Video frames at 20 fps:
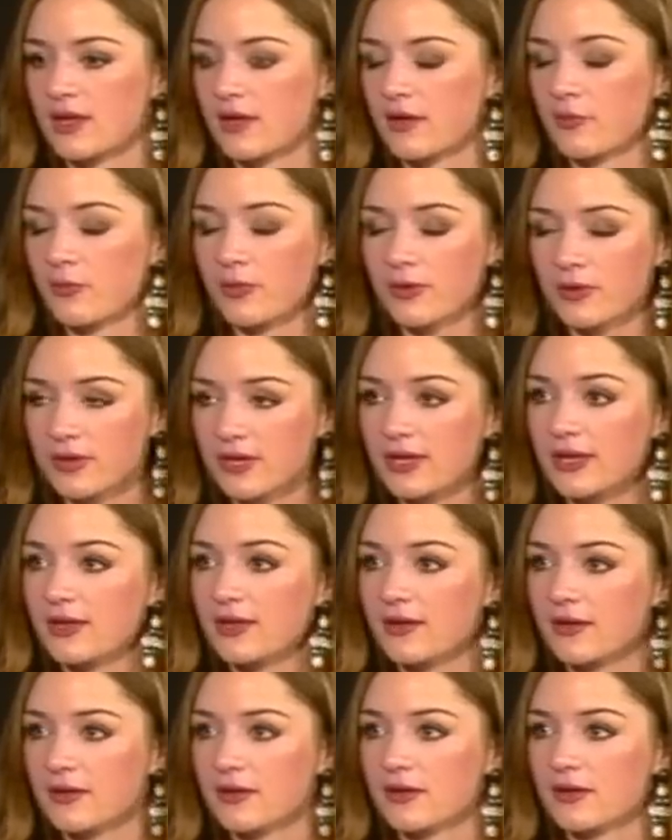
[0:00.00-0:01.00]
It
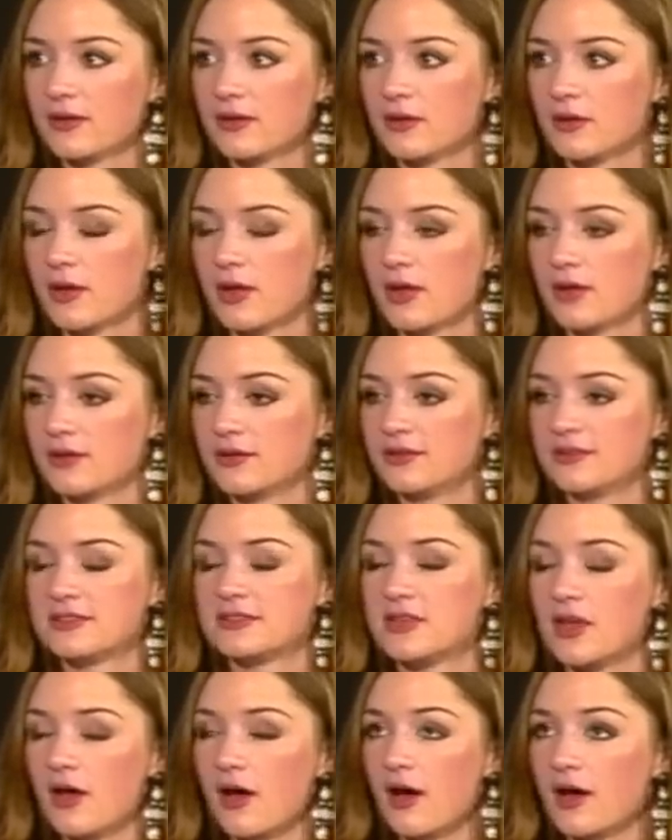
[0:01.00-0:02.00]
really
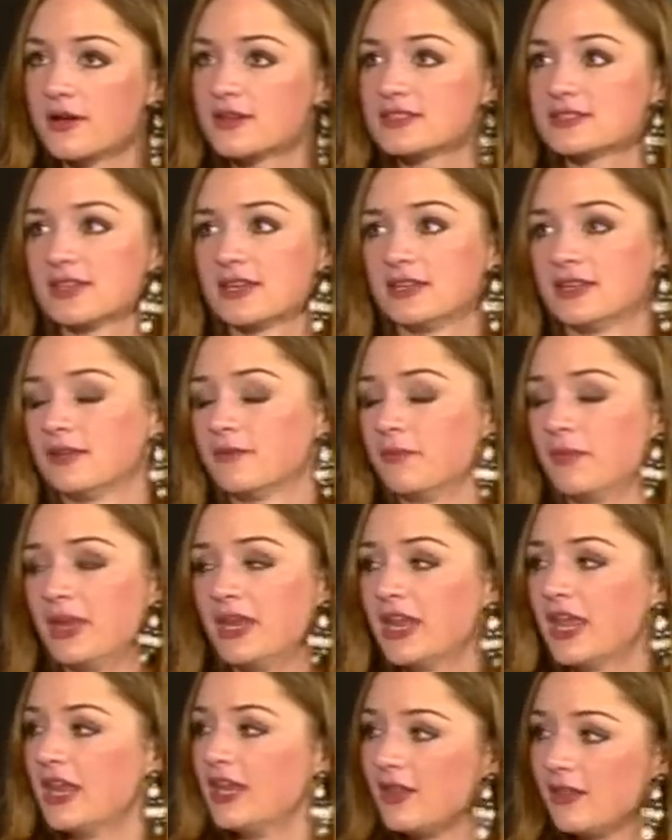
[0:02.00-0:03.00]
honestly it didn't
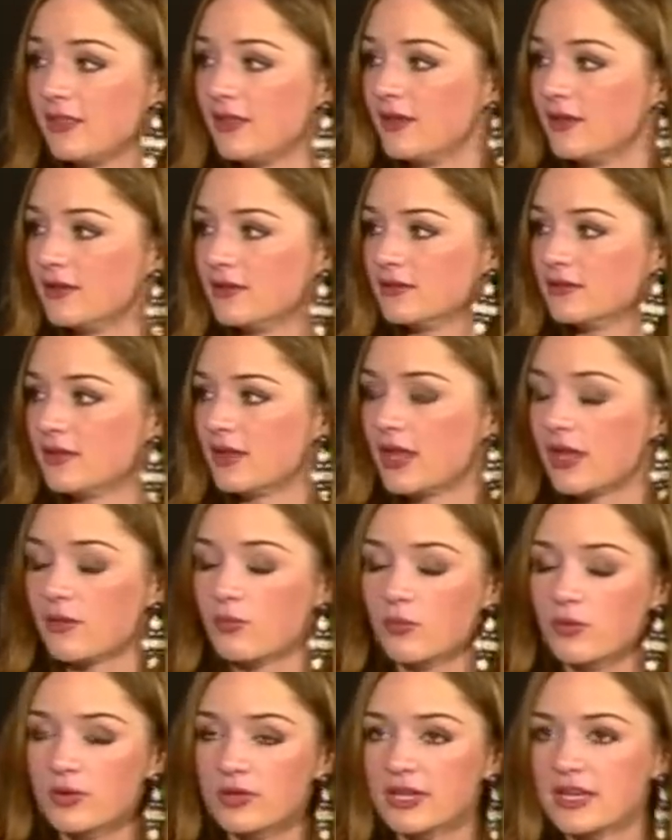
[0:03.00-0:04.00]
mean anything. It
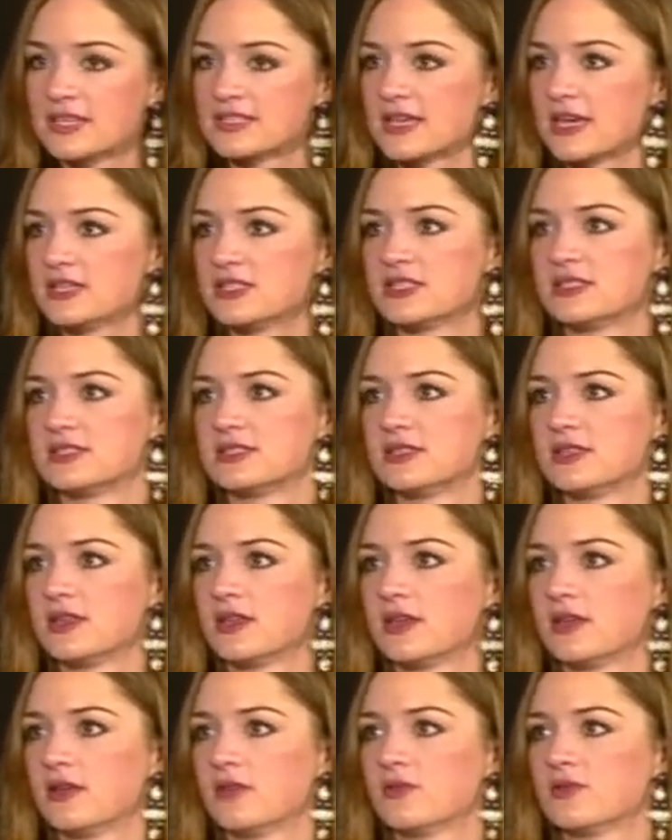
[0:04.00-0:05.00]
really because I just
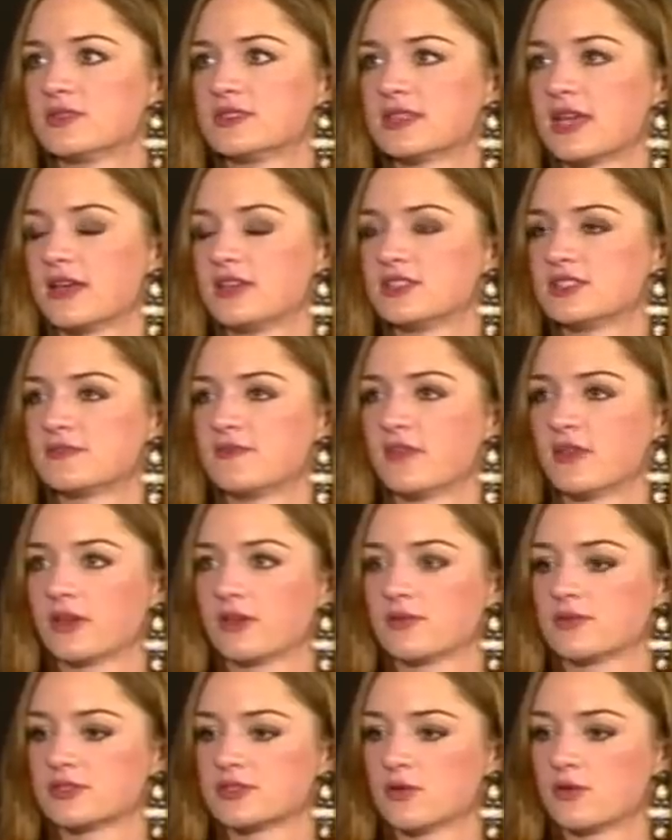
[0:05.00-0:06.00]
it was I just felt
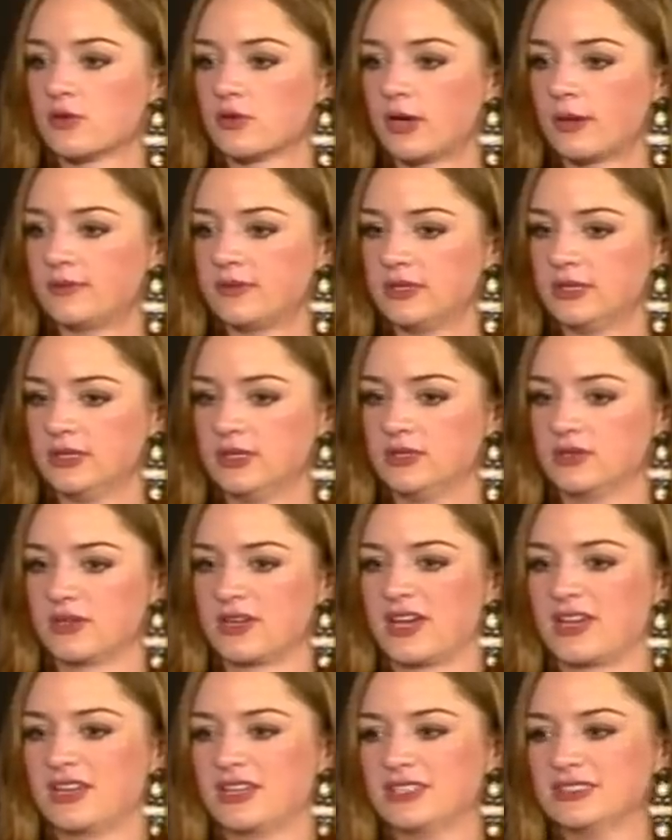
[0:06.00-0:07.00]
like it was so corrupted and
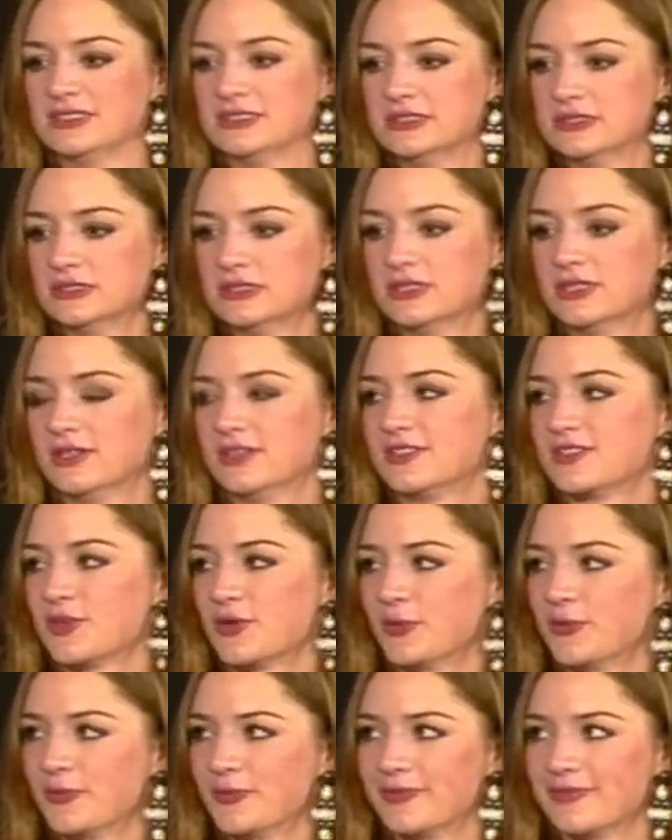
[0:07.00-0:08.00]
kind of
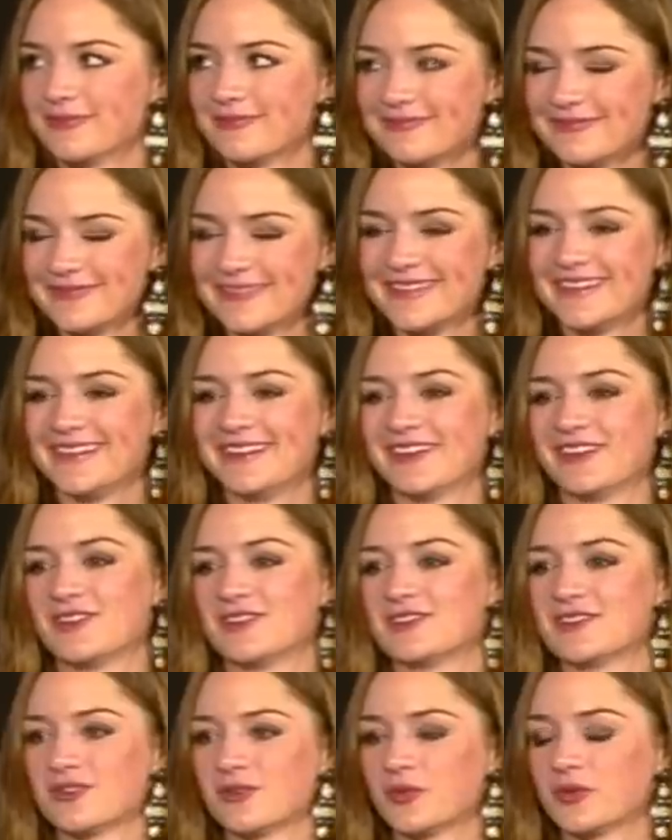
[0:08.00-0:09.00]
don't just not you know
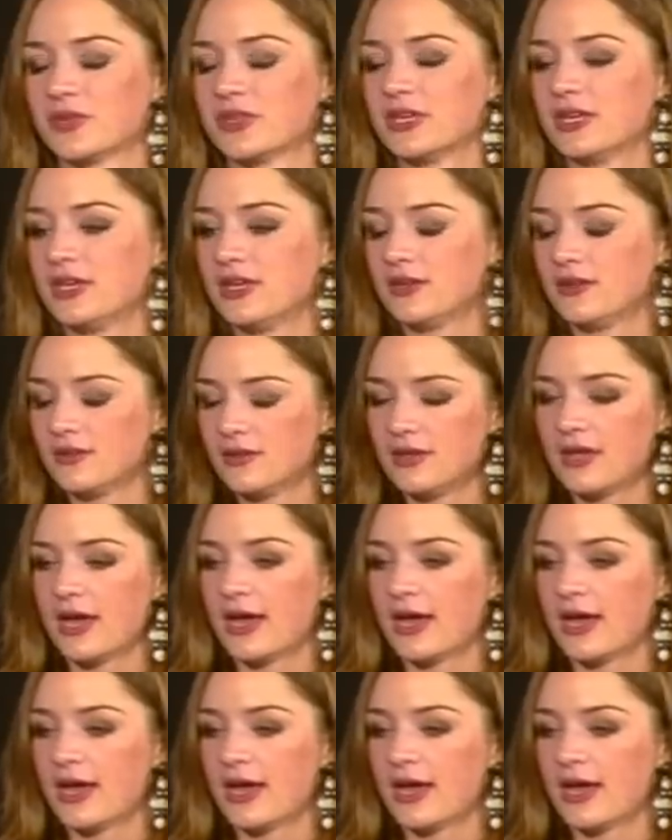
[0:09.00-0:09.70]
don't really correctly.